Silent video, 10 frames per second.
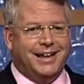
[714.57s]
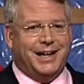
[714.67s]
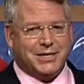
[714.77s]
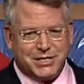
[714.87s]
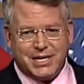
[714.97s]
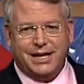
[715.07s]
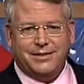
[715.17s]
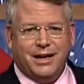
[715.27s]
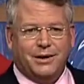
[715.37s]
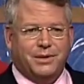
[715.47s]
As I sat
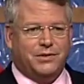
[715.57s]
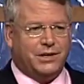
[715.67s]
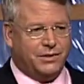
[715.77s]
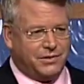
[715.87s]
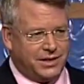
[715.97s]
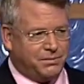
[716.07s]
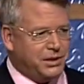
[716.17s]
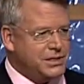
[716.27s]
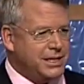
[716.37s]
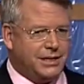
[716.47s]
down, when he said, Lieutenant,
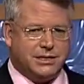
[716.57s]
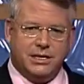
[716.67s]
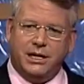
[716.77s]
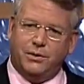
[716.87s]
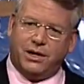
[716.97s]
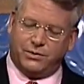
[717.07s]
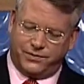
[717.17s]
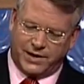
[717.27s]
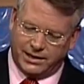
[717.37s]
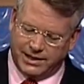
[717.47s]
please take a seat, he walked to a
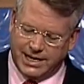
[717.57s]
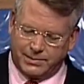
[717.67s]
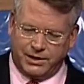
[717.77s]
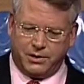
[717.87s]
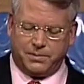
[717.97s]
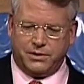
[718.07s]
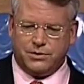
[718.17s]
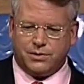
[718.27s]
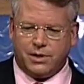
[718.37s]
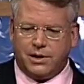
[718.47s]
filing cabinet, he opened the
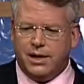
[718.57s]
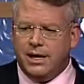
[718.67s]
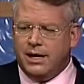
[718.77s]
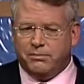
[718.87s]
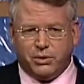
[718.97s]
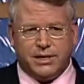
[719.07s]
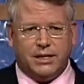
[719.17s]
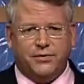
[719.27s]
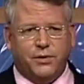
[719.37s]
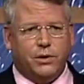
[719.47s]
drawer, pulled out
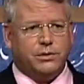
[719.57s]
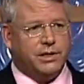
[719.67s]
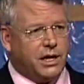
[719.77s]
a folder, and